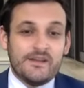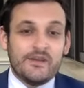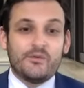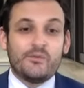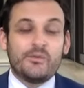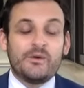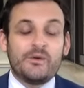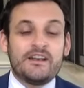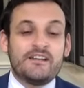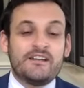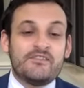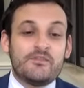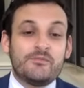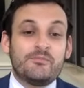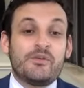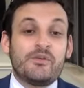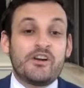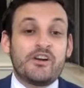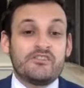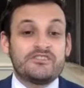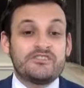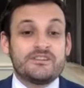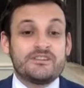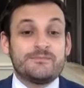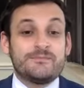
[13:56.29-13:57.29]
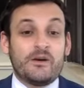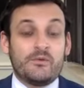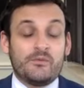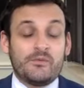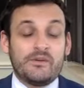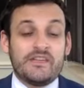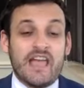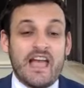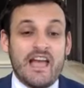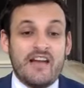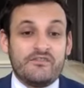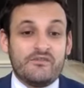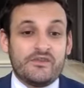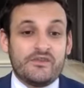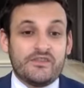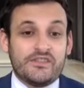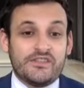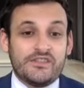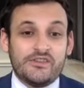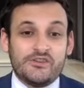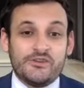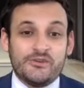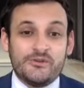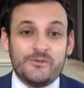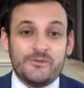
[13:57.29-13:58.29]
We love the partnership that we have with
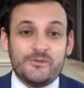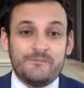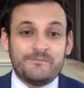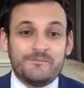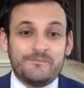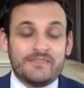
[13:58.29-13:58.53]
you,